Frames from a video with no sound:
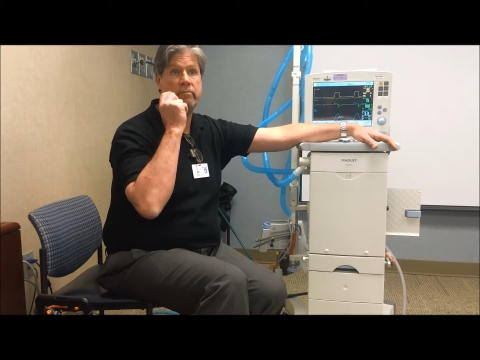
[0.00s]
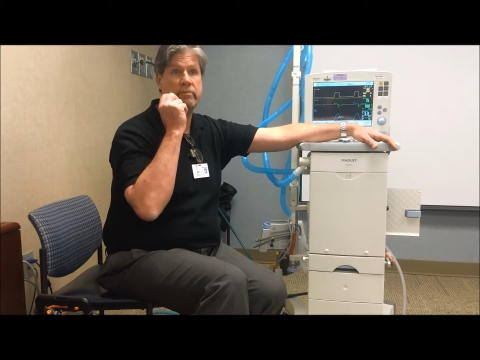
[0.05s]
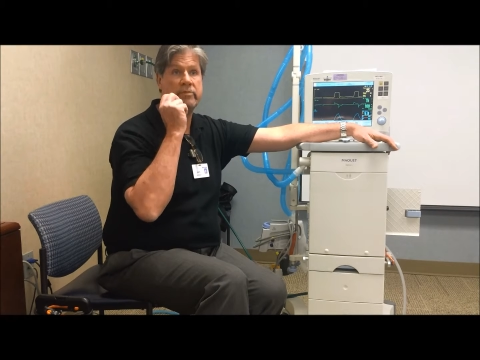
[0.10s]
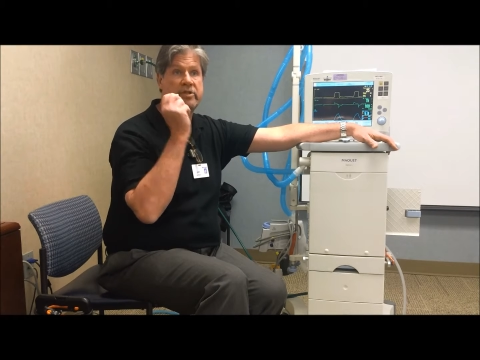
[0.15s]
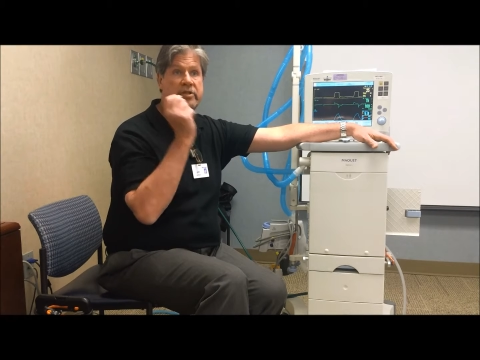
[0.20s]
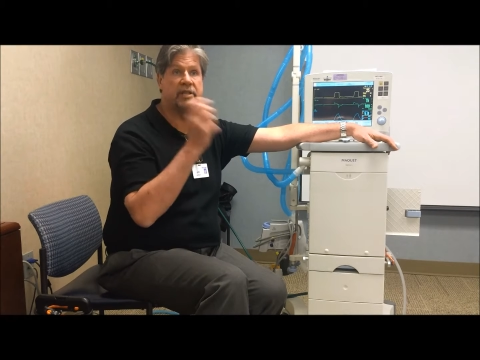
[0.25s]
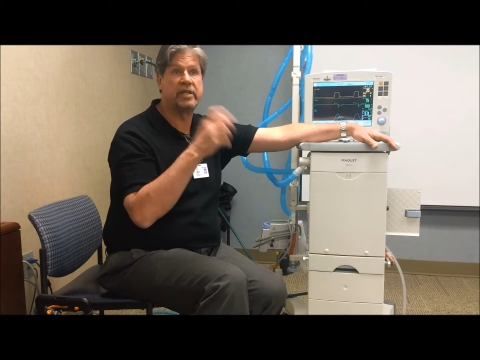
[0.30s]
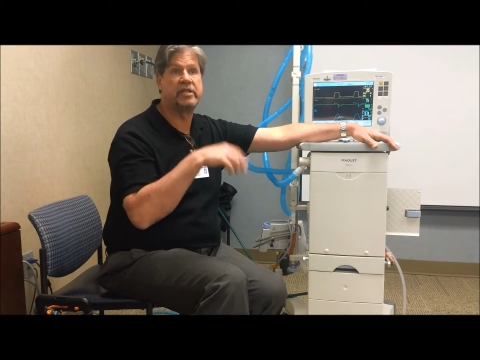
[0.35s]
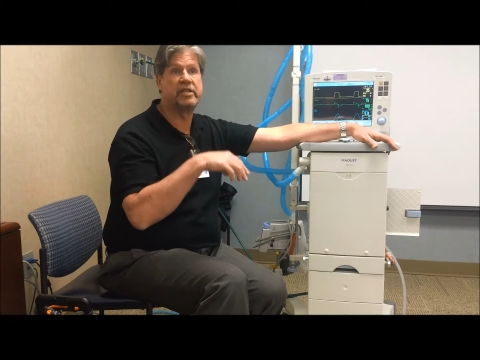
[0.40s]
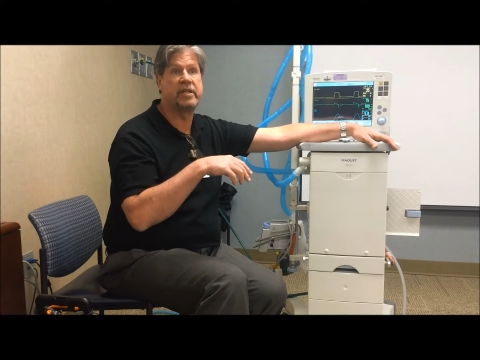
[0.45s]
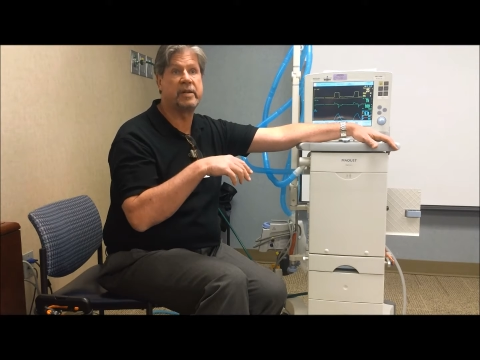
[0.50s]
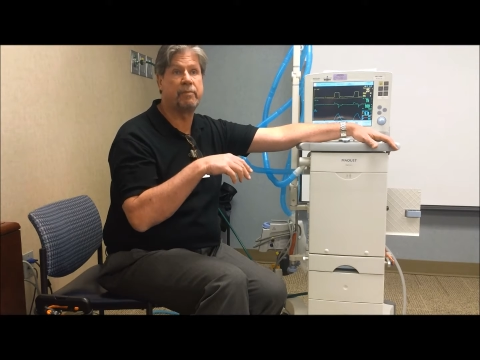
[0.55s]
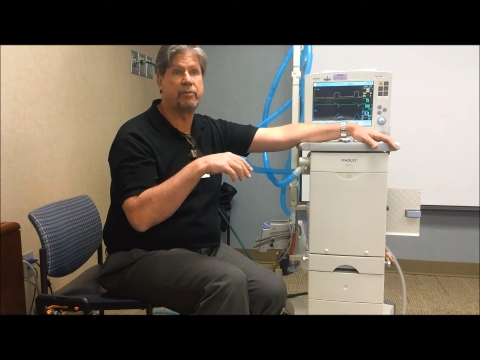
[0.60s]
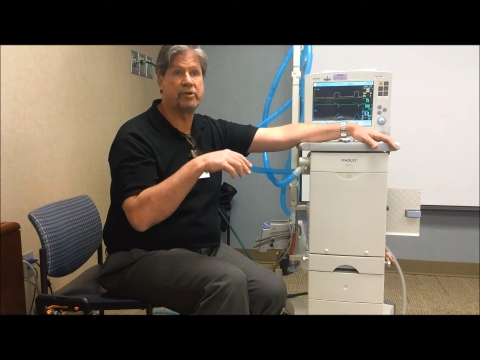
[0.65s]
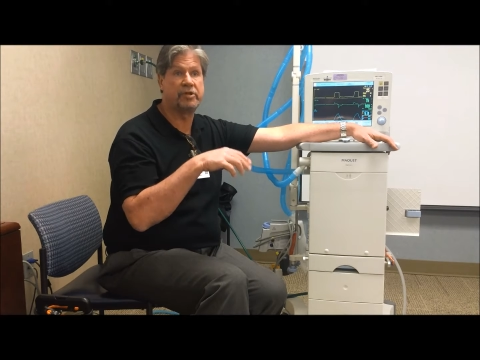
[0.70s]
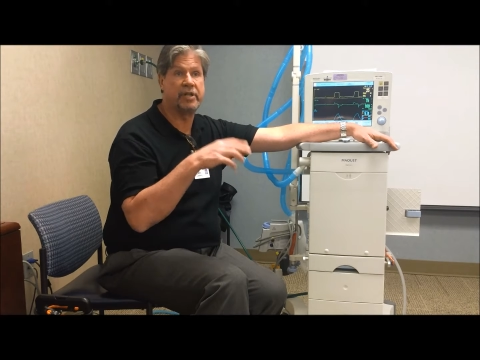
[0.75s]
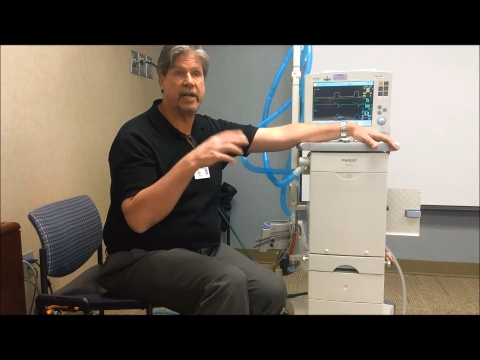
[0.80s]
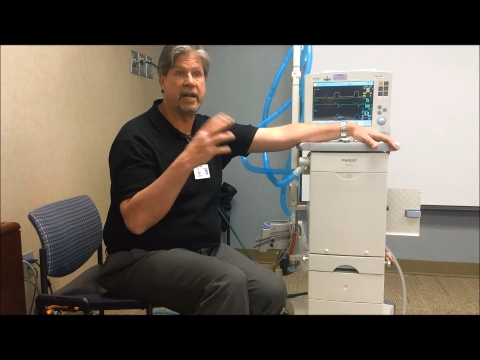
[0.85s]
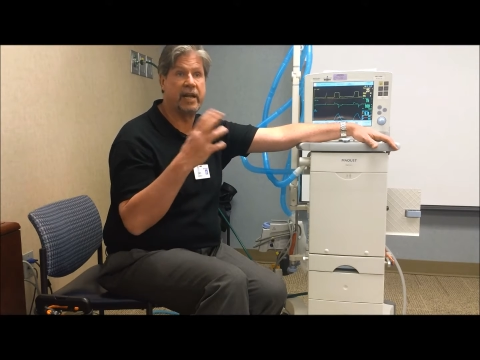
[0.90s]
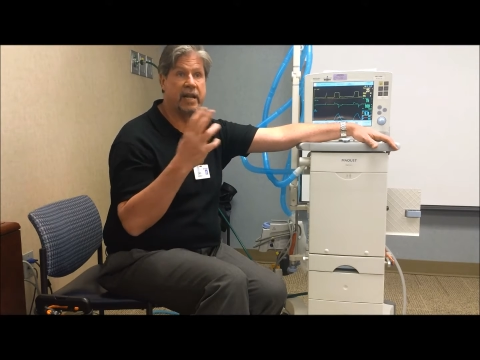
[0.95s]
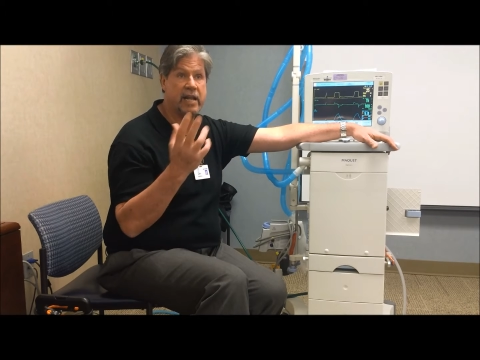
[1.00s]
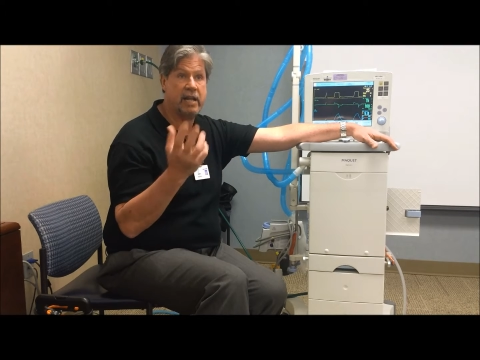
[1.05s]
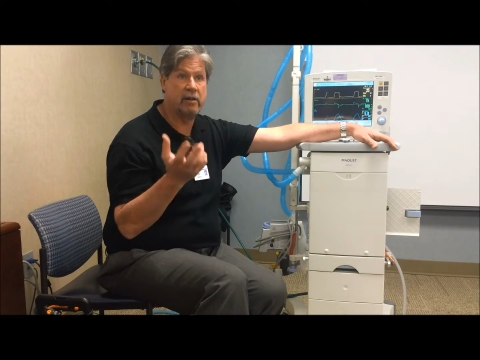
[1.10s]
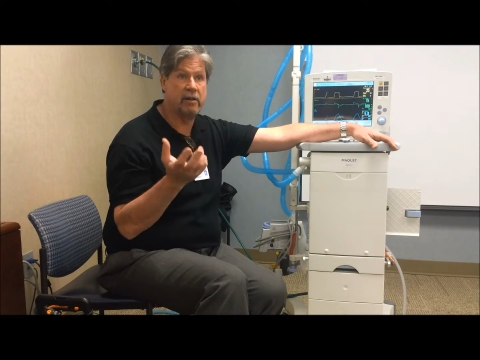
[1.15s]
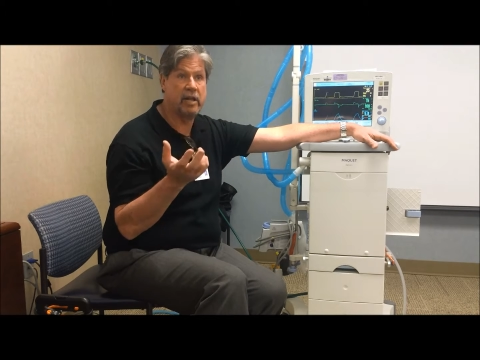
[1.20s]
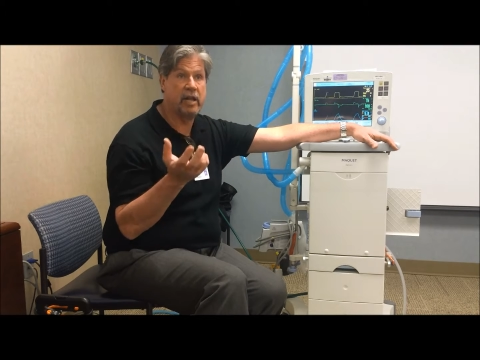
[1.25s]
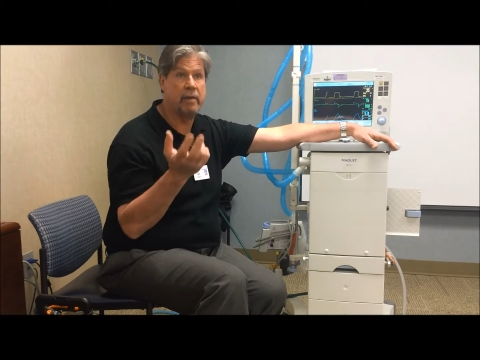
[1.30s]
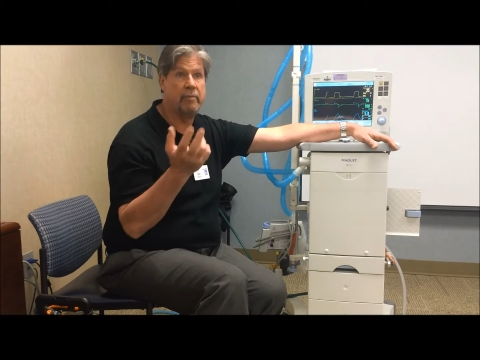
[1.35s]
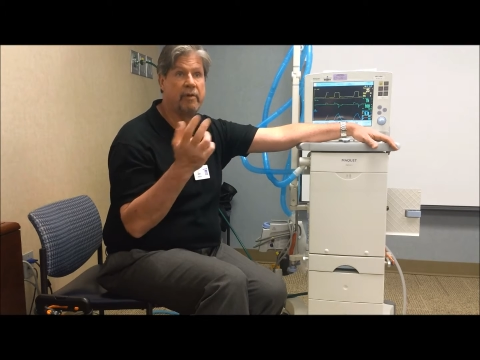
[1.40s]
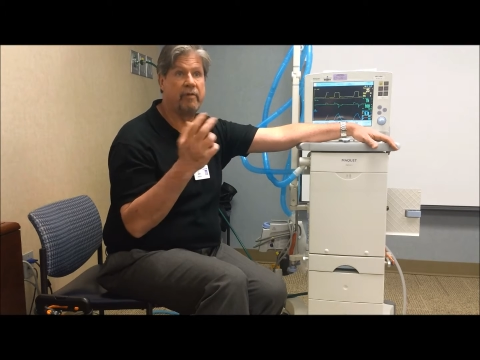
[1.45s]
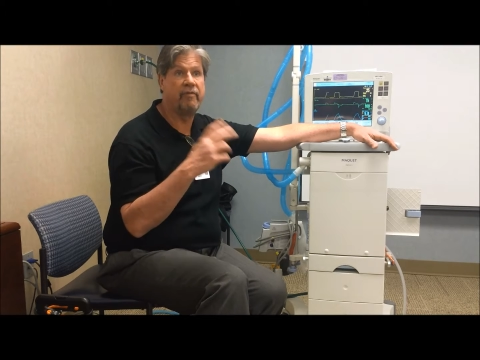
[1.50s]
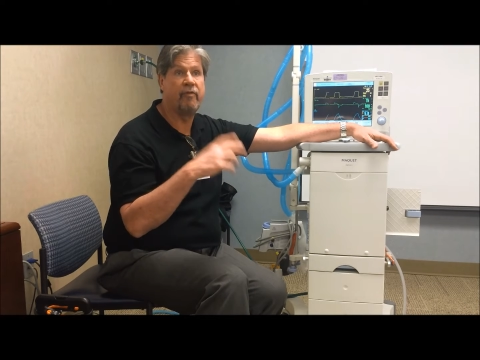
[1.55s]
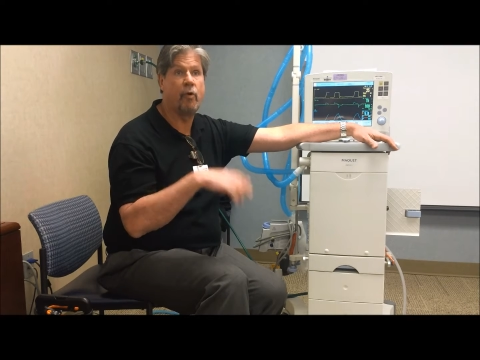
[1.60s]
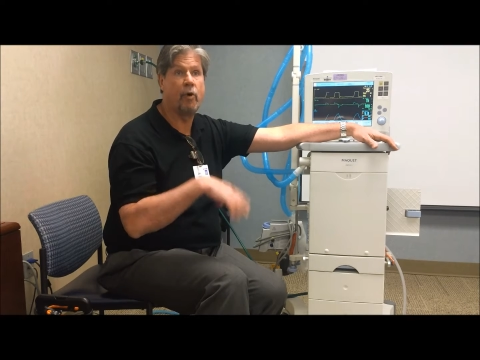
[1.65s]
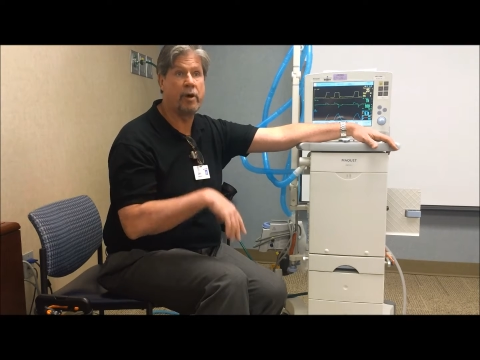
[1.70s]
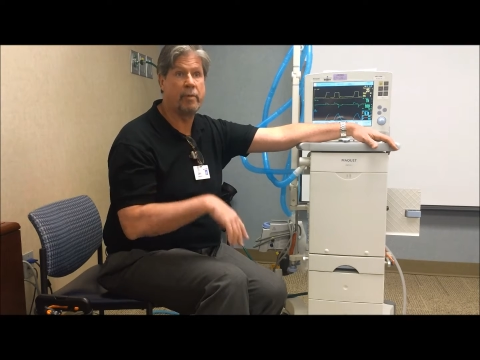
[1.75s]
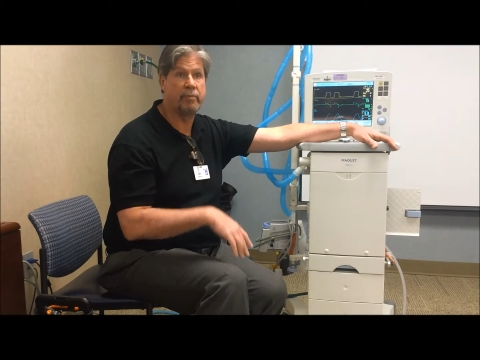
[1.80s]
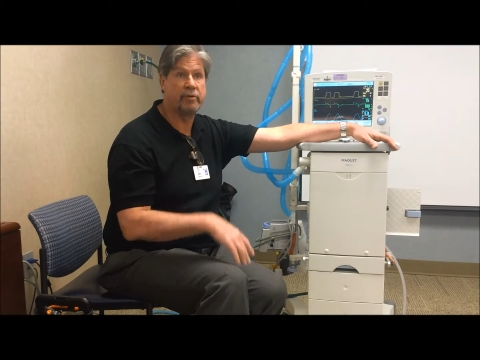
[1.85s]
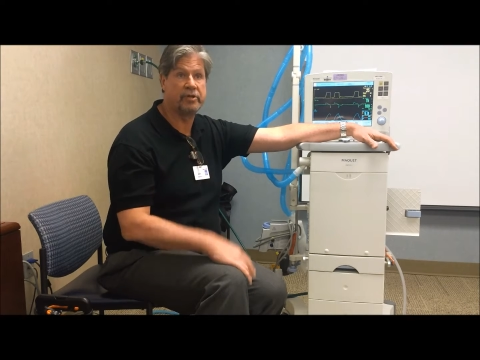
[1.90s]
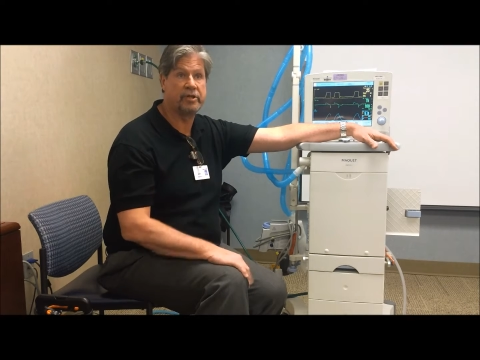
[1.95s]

60% helium and 40%